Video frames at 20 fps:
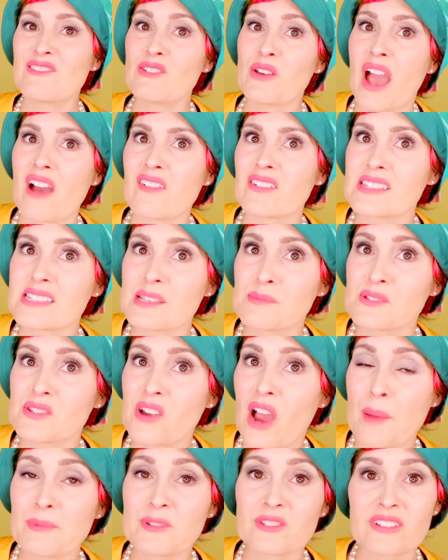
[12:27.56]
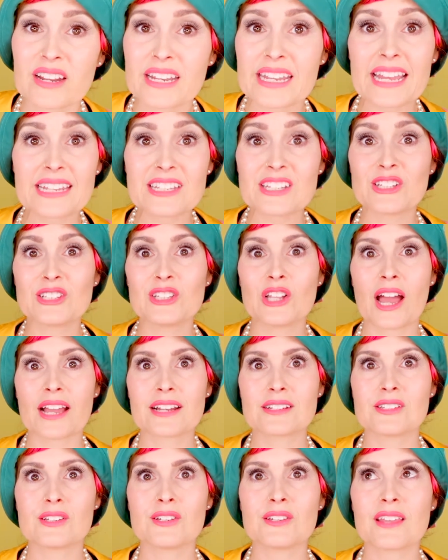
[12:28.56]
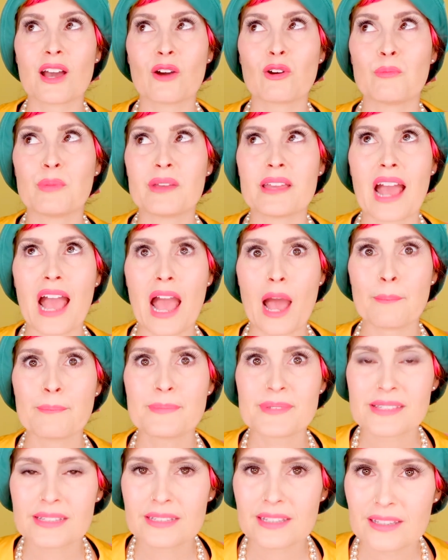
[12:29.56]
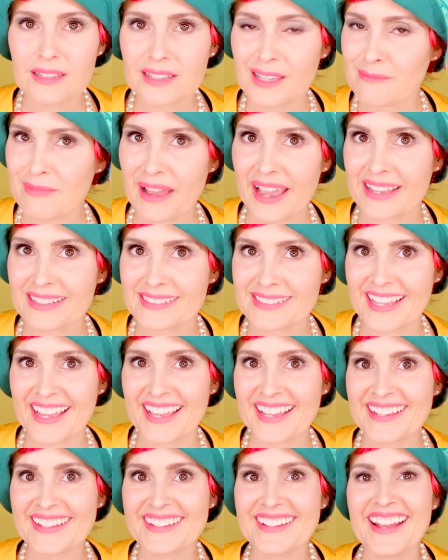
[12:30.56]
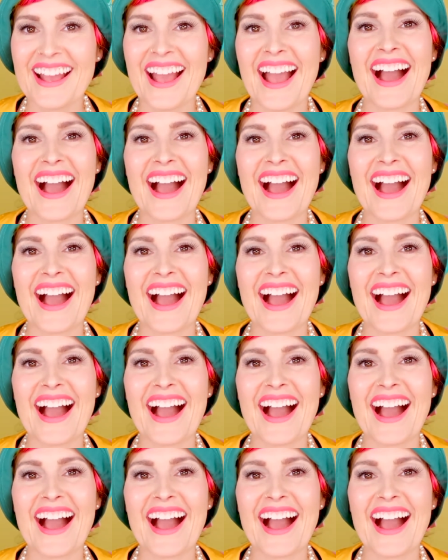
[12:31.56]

If you haven't subscribed already and you'd like to, that would be absolutely amazing.